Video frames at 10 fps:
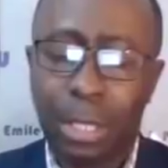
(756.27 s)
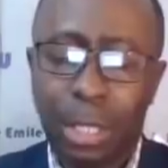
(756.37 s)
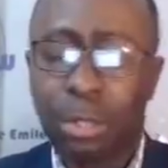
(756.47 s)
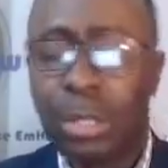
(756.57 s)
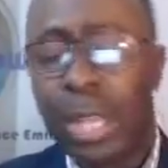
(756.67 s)

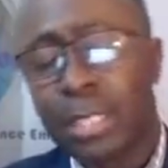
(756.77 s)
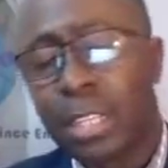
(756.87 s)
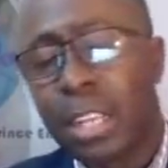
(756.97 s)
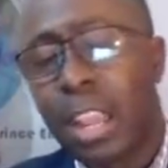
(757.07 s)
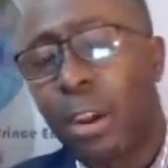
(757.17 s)
So there's a
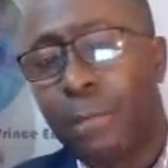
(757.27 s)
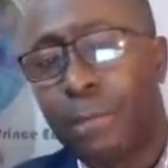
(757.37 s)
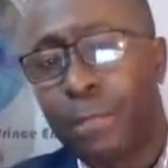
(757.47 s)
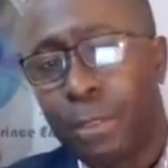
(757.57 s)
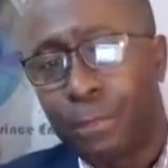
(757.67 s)
day of
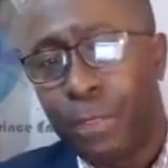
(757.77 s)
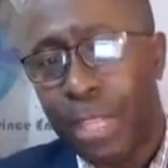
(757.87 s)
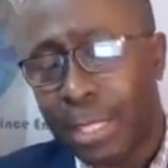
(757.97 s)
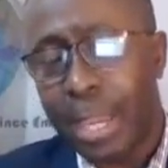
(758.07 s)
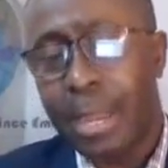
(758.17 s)

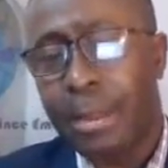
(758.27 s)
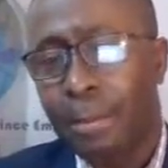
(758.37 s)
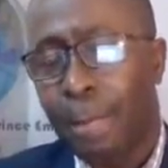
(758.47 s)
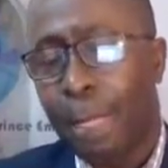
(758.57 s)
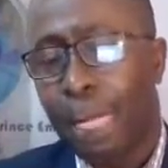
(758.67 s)
feasting
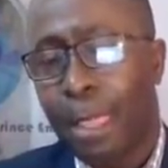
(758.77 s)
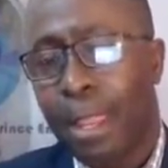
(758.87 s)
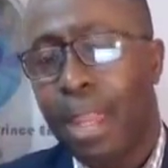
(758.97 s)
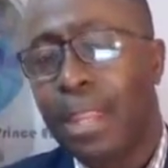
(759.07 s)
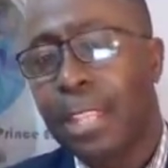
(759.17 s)

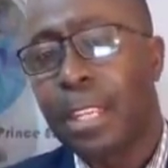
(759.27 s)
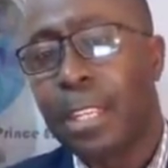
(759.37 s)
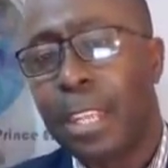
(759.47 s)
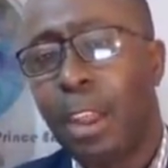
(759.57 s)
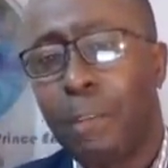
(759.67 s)
and there's a
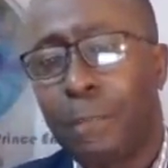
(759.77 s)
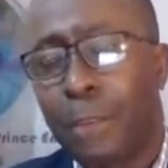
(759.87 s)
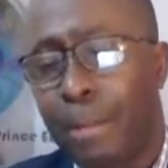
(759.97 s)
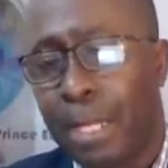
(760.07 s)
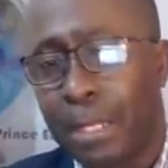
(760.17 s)
day of
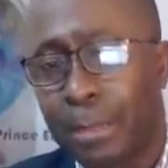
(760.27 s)
famine.